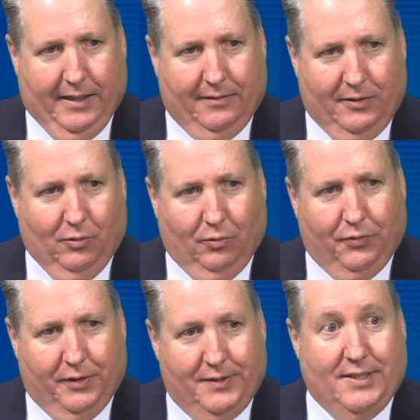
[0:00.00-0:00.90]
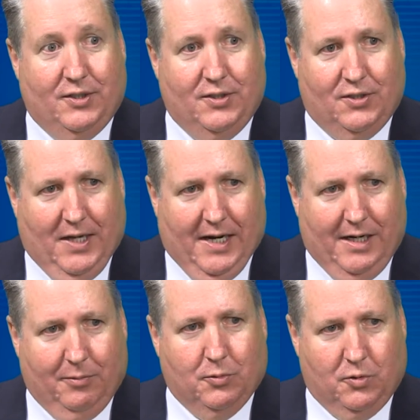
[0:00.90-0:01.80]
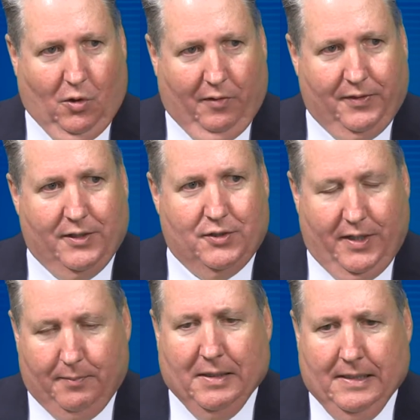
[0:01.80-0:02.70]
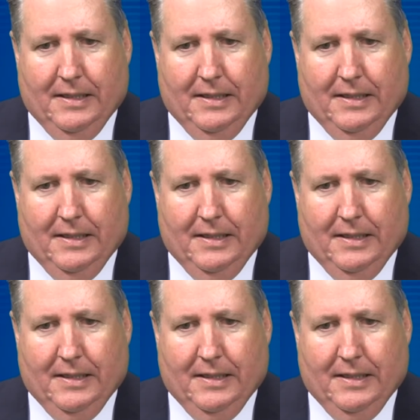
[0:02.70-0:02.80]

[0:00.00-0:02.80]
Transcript: at the old D.C. Stadium, which was RFK Stadium.